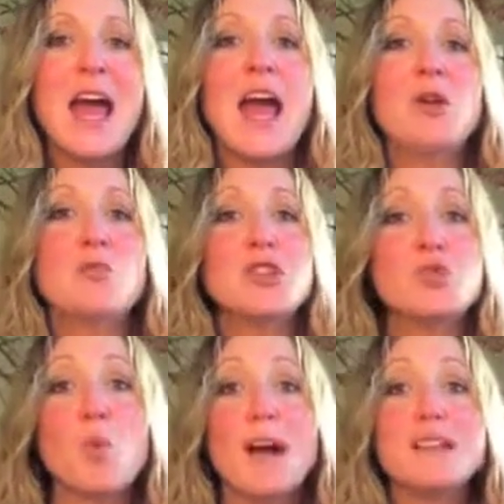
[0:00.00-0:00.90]
and
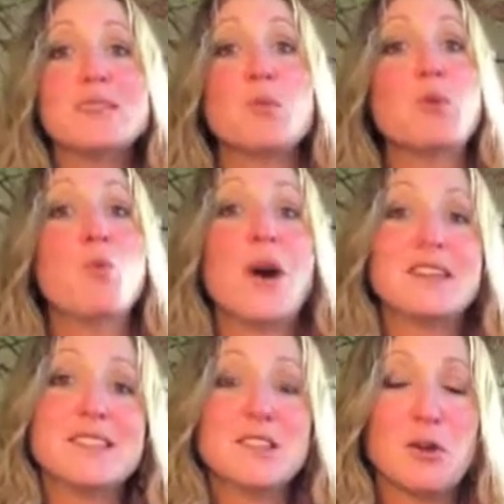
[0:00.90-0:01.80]
which ones we want
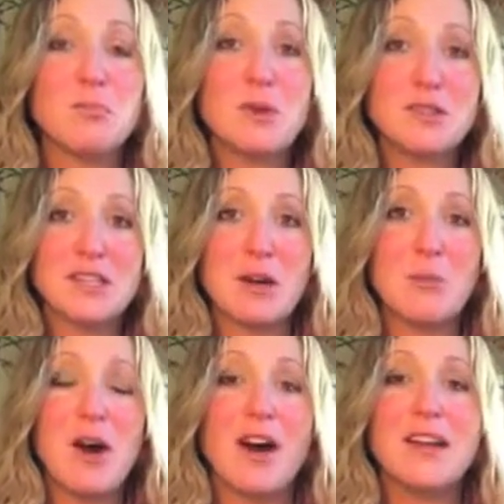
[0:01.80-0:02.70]
to start building
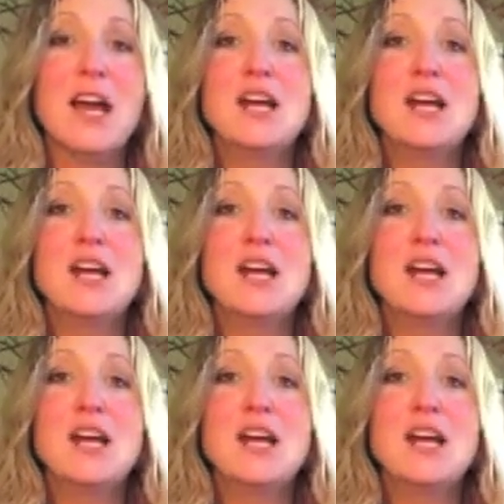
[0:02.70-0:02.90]
upon.